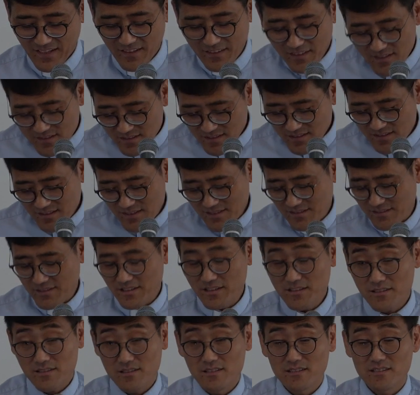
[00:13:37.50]
And
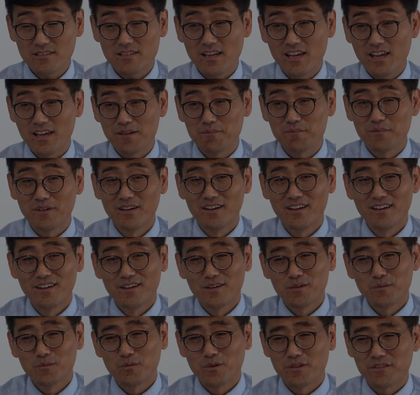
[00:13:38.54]
it's the same
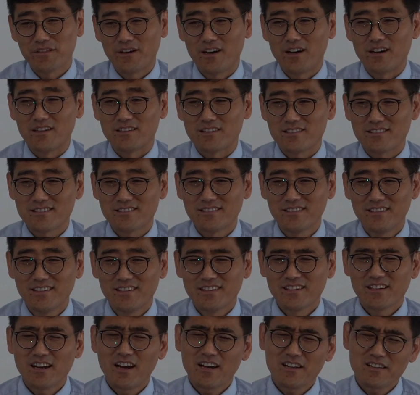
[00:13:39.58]
with us.
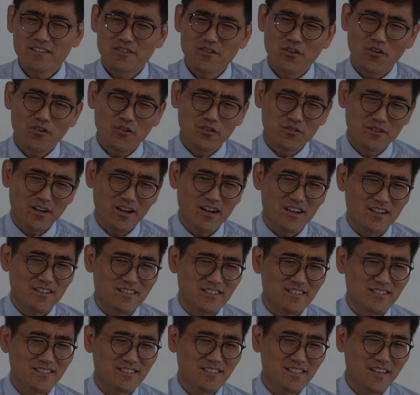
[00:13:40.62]
God has called
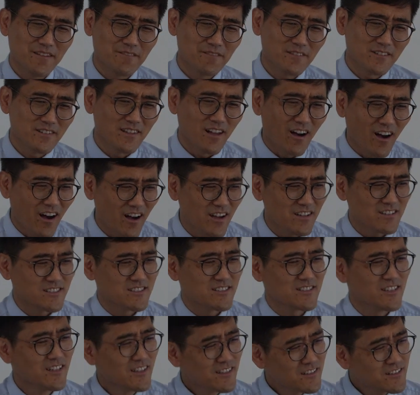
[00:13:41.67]
us, given
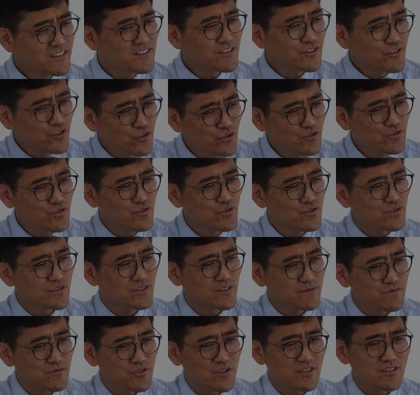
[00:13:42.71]
us this good
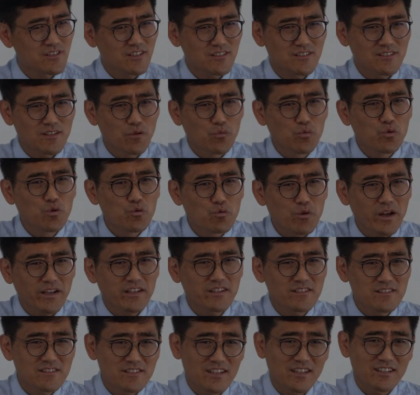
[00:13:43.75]
news of Jesus, that we're
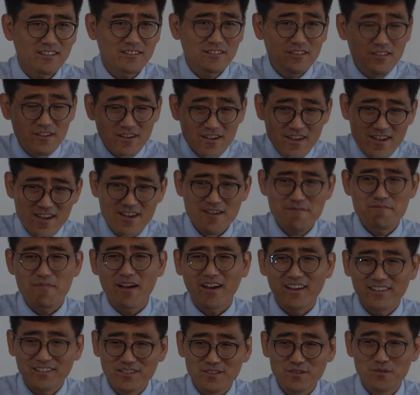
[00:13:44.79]
reconciled to
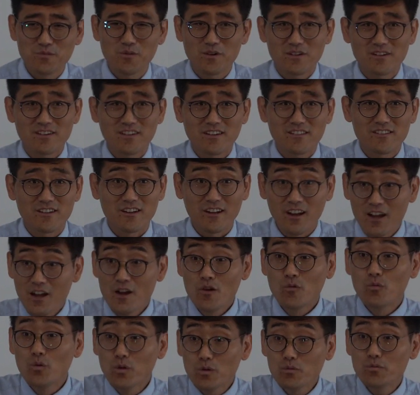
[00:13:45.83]
him and to one another.
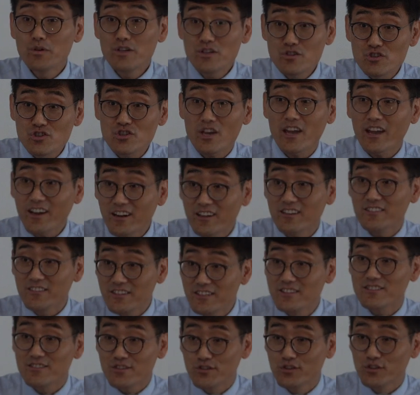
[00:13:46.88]
Will we
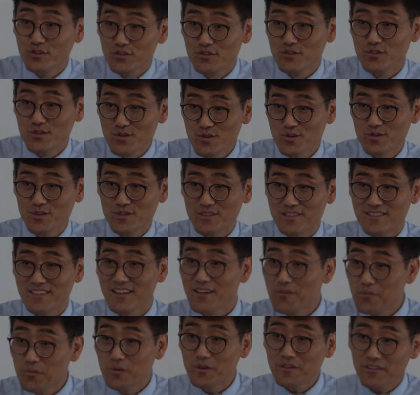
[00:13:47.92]
share this good
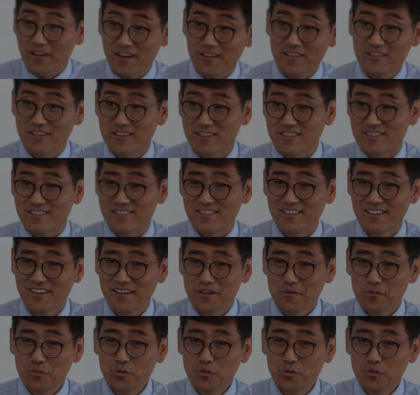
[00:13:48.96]
news with others?